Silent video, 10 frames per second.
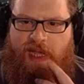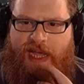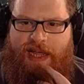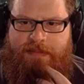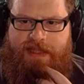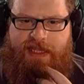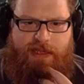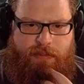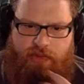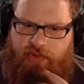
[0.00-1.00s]
I'm
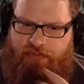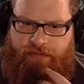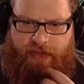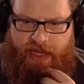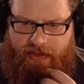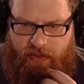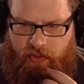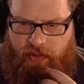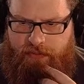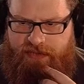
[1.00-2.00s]
thinking we'll just refine
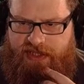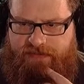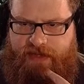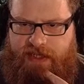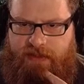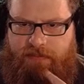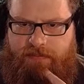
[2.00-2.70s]
all of this for now.